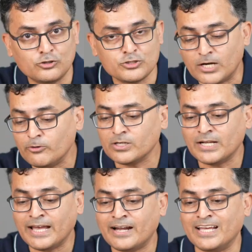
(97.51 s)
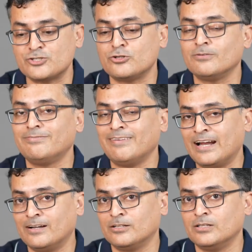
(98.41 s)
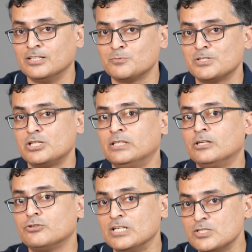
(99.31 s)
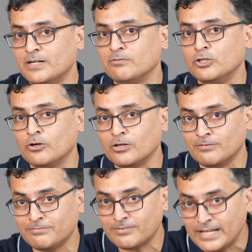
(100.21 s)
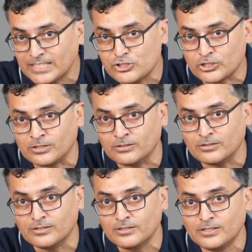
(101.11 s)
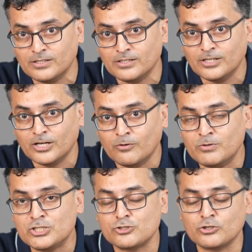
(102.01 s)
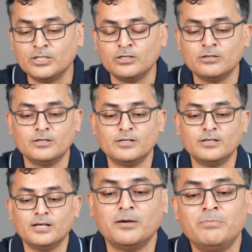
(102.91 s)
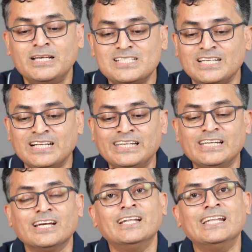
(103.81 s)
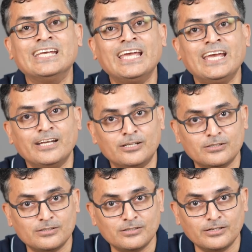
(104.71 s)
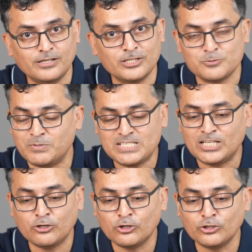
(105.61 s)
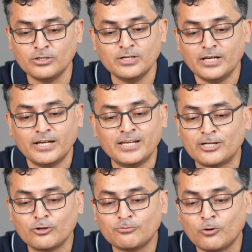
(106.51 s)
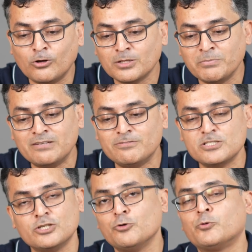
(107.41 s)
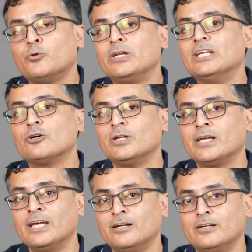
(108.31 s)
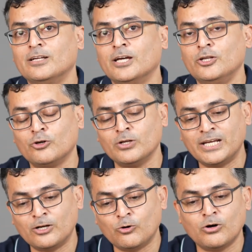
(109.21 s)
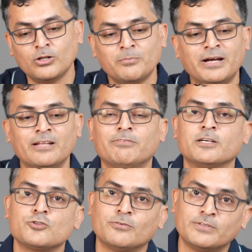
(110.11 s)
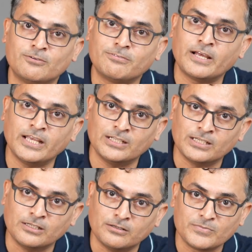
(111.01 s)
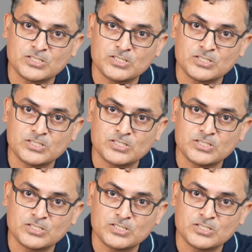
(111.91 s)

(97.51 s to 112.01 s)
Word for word: Because now you're going to add extra fat, especially the trans fat when you're going to fry that chicken, which is going to basically negate. It's basically going to get rid of all the benefits that your protein are going to get and you're going to get all the bad effects of that frying thing.